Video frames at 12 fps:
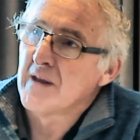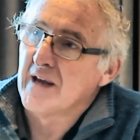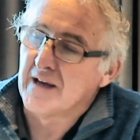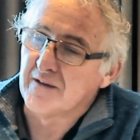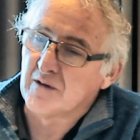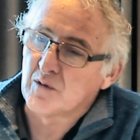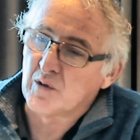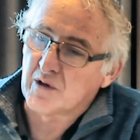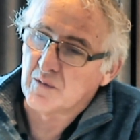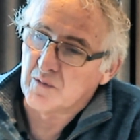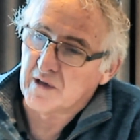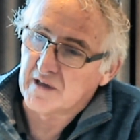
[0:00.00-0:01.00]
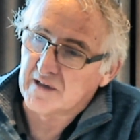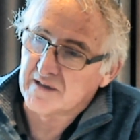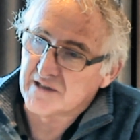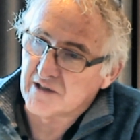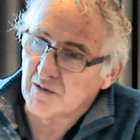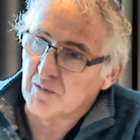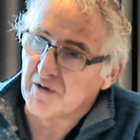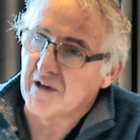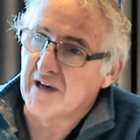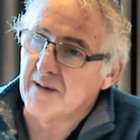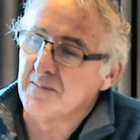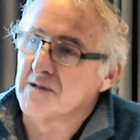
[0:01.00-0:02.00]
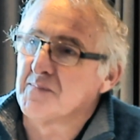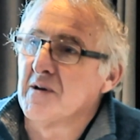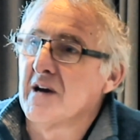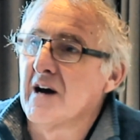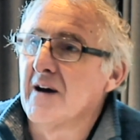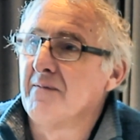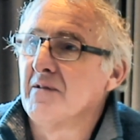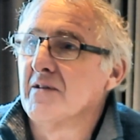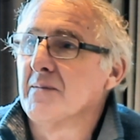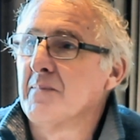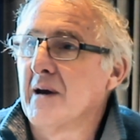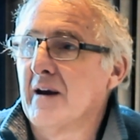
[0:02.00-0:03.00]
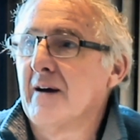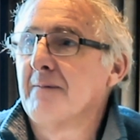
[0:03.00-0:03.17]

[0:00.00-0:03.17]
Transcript: and the quicker we can deal with any misbehaviour, the better.